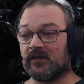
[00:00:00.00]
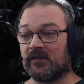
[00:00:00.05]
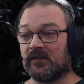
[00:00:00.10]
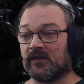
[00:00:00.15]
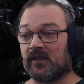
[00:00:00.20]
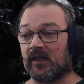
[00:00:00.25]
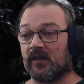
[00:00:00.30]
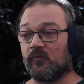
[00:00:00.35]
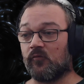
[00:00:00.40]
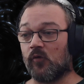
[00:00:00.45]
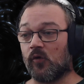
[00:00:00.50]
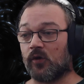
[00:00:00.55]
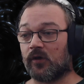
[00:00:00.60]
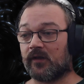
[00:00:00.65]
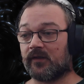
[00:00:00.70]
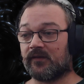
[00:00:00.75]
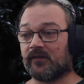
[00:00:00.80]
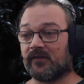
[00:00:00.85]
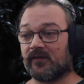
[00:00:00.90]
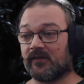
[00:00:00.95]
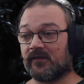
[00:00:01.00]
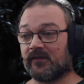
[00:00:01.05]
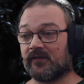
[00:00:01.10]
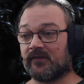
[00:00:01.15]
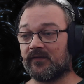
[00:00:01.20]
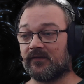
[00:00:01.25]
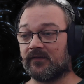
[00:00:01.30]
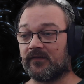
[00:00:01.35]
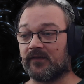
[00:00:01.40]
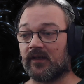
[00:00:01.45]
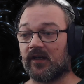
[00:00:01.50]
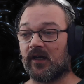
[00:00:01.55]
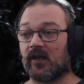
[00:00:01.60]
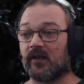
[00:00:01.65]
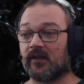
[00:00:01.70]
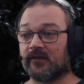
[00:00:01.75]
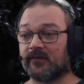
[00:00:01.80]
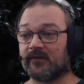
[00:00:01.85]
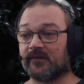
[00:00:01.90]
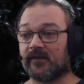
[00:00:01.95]
I worked the
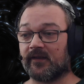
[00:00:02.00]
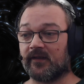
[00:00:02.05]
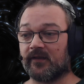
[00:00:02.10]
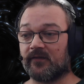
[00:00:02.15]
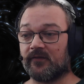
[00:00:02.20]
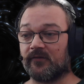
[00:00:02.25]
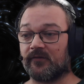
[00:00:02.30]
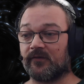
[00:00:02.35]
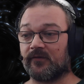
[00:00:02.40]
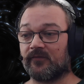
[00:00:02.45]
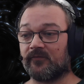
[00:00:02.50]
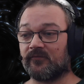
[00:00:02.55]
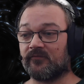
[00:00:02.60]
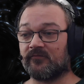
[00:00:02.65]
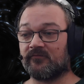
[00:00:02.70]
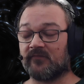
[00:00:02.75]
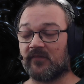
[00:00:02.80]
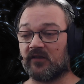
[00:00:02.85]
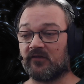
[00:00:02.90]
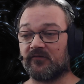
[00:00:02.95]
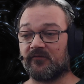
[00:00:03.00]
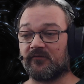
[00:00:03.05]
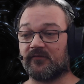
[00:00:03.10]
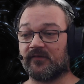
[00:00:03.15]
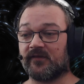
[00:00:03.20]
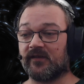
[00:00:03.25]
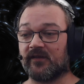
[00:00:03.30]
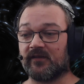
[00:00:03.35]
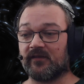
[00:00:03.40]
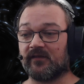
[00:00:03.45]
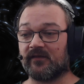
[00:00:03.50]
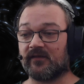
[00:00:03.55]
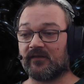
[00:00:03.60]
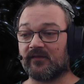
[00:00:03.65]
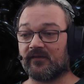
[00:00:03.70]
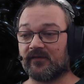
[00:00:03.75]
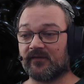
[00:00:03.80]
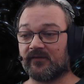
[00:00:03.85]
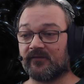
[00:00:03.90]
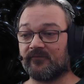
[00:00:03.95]
hardest I could all those
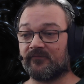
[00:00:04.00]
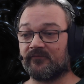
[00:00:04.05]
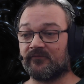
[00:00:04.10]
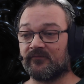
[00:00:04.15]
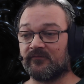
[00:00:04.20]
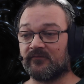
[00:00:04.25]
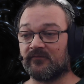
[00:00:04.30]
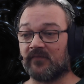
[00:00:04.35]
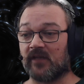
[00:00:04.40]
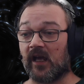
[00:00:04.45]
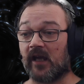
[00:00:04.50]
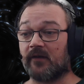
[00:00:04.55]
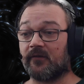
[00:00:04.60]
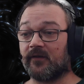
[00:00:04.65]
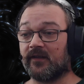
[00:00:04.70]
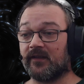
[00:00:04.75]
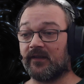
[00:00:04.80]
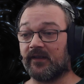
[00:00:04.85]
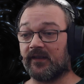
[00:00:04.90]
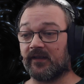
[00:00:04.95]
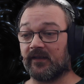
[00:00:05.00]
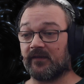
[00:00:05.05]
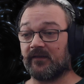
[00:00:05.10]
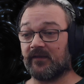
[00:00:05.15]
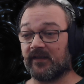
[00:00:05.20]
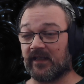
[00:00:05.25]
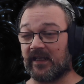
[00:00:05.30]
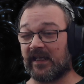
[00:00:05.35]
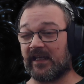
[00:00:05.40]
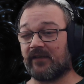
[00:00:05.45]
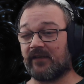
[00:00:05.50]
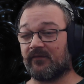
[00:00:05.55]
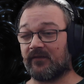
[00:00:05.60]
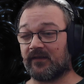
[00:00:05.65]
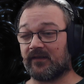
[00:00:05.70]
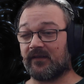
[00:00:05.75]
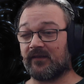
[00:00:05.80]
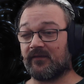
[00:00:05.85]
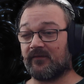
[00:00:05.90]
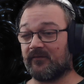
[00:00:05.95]
years. I really gave it
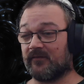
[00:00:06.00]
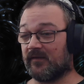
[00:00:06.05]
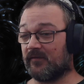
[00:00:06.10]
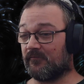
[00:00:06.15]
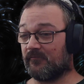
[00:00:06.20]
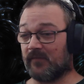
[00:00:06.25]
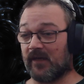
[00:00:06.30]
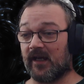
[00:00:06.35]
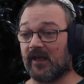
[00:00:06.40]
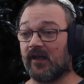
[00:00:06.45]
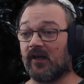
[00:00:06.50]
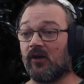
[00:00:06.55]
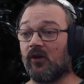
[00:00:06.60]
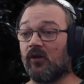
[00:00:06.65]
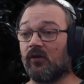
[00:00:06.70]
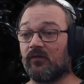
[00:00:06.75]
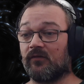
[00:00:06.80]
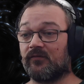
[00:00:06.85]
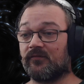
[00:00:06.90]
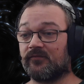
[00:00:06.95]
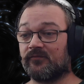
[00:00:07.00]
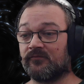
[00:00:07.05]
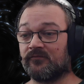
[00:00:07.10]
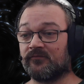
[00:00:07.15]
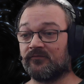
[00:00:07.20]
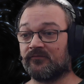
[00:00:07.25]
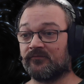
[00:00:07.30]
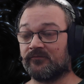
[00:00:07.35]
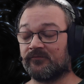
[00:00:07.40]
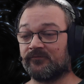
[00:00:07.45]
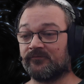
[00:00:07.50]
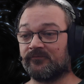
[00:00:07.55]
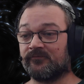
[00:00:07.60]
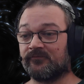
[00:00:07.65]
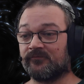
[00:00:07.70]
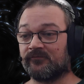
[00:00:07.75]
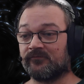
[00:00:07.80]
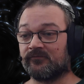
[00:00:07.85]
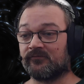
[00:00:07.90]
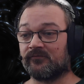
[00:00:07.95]
my all.
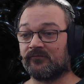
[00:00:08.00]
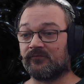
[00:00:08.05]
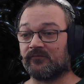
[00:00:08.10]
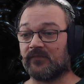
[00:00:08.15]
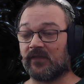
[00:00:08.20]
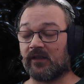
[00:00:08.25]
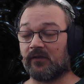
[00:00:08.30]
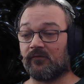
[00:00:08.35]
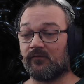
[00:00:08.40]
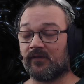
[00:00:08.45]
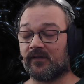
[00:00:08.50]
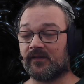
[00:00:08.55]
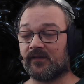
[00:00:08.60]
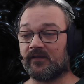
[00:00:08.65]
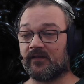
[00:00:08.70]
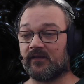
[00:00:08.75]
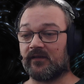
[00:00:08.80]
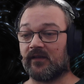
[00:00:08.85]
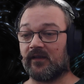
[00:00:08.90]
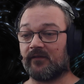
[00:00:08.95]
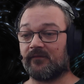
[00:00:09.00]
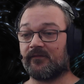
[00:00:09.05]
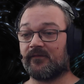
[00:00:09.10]
But it wasn't enough.